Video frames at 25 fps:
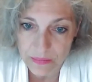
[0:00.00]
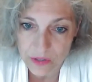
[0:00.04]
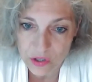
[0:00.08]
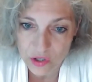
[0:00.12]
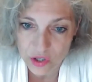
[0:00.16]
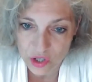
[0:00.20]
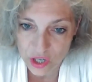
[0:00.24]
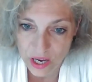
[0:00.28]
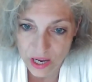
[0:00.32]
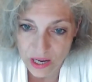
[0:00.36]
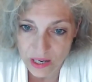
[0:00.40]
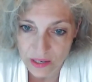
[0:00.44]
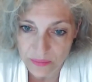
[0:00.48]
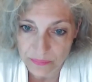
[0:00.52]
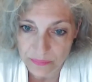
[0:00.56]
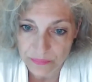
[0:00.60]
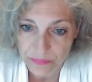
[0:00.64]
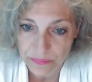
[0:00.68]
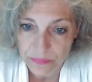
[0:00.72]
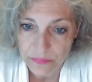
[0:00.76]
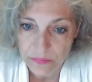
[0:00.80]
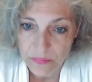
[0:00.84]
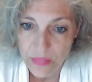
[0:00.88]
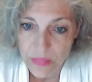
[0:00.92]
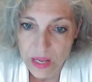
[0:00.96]
chain.
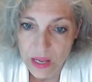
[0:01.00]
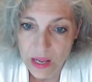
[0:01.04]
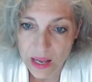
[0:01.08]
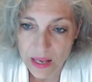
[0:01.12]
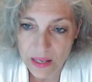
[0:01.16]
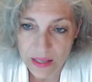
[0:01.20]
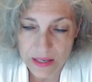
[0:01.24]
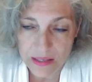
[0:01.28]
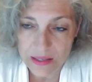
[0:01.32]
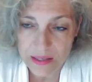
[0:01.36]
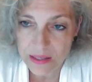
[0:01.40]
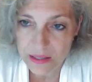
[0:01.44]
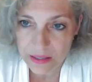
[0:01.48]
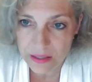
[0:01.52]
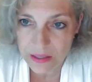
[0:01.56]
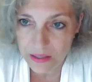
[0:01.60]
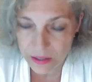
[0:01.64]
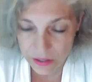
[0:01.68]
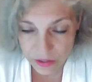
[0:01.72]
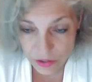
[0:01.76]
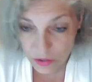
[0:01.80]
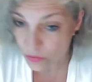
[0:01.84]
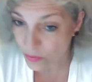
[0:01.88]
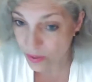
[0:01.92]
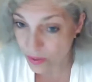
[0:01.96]
And this is the
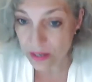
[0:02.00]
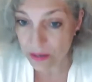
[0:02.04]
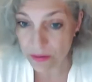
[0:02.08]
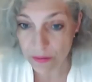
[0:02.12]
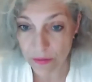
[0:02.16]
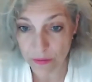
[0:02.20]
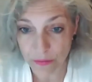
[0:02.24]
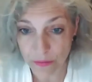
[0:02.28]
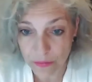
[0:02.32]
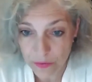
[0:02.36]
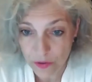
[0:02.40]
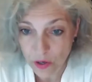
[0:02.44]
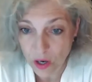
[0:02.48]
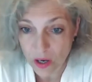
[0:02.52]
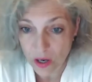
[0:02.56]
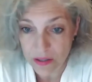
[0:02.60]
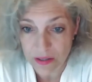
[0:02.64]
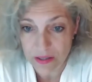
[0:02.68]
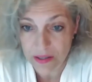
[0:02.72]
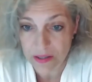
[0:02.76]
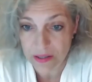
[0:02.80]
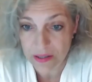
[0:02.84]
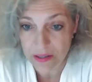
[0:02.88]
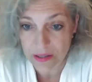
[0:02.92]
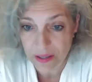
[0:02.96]
strength of
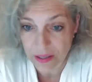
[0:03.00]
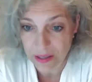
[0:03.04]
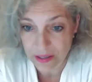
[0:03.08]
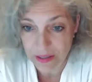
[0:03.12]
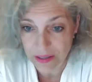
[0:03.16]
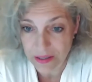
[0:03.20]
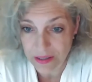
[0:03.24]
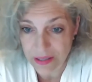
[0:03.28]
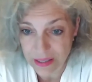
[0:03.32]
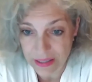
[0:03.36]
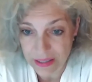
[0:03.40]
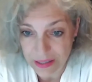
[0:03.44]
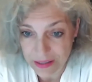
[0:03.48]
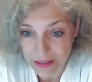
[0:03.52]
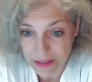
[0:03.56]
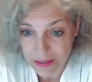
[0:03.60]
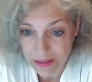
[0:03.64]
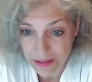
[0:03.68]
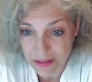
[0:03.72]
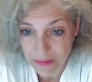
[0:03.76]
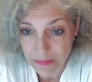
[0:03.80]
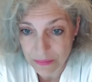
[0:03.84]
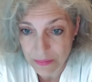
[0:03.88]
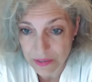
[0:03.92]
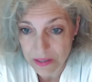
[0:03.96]
GOTS, indeed.
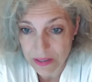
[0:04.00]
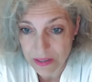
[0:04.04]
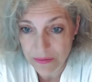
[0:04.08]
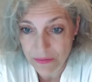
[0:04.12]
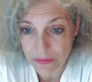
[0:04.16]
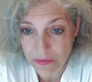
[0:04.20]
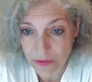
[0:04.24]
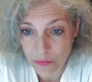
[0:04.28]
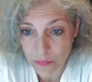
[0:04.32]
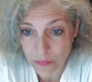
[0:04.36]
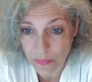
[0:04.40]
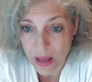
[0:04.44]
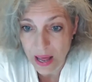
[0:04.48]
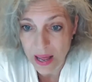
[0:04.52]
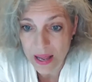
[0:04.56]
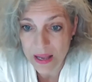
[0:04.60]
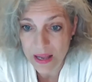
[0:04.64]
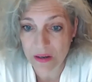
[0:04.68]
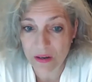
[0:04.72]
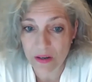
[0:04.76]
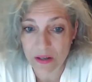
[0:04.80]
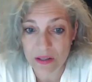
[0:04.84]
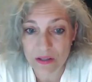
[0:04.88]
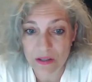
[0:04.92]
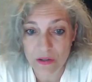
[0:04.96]
If you buy a
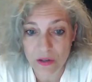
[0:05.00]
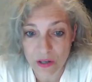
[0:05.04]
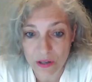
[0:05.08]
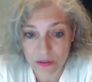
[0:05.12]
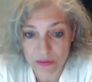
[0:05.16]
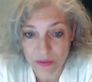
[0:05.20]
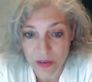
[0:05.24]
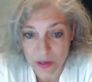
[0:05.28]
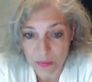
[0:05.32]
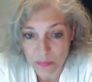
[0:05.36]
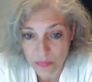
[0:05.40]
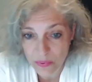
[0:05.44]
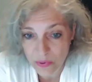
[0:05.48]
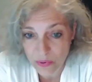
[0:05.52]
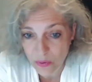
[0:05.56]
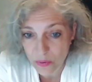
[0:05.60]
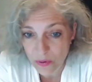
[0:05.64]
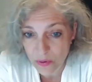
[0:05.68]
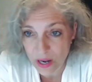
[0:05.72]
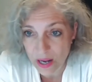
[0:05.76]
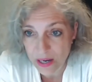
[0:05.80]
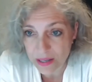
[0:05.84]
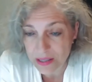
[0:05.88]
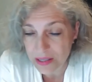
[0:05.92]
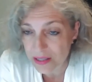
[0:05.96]
GOTS certified
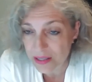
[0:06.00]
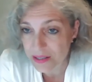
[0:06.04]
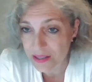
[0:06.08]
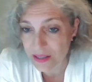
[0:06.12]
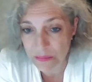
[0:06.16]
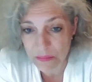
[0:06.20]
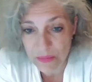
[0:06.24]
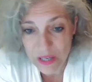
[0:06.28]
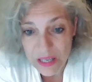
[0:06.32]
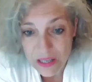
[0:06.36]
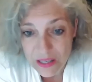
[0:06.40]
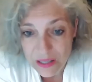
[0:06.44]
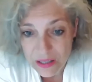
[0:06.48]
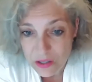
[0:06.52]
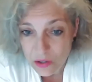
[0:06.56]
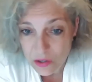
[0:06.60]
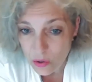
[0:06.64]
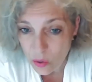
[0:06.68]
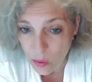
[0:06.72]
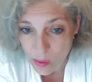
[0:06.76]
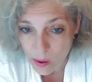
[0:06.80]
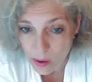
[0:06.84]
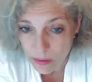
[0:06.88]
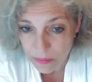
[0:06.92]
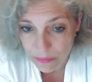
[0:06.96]
product, intermediate
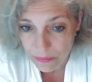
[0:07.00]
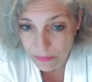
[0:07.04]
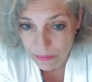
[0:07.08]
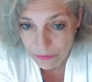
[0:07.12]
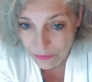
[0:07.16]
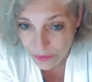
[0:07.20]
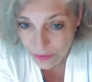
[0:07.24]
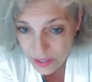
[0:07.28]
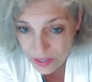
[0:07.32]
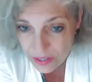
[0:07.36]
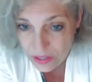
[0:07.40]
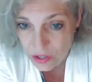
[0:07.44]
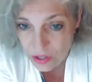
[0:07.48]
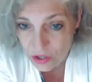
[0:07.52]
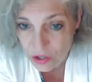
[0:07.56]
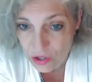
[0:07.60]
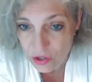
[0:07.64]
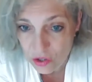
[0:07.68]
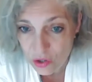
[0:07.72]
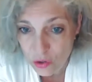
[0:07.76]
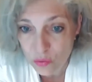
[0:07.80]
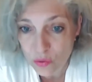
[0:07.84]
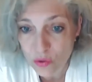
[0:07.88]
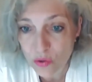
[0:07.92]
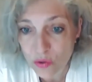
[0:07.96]
or finished,
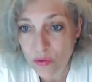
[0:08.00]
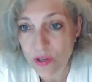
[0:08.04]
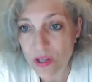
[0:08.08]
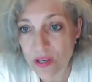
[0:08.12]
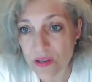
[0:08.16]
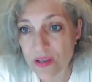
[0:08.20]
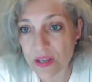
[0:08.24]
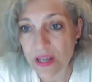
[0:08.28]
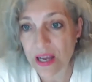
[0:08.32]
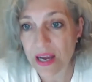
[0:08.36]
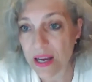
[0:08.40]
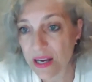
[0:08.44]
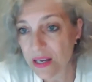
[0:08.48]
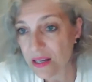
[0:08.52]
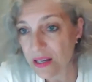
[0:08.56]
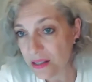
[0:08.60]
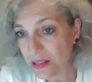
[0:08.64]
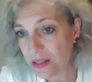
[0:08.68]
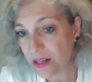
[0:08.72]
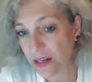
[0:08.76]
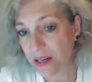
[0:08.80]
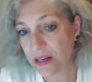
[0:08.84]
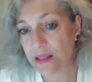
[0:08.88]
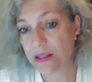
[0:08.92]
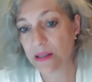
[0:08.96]
you know that the
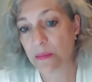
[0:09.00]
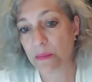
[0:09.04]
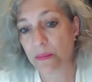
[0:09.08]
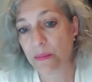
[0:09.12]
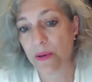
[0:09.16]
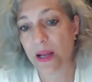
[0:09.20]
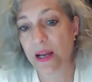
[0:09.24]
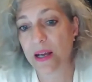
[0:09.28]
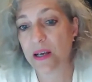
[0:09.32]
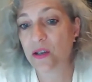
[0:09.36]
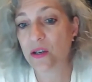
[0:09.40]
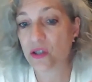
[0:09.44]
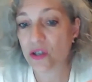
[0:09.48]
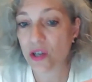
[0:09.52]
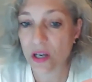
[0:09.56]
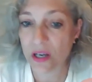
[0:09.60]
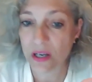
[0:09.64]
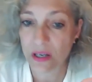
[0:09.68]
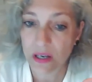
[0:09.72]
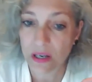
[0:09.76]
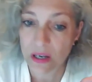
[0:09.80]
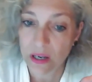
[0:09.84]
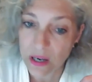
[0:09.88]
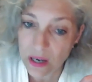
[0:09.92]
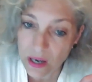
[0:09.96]
entire supply chain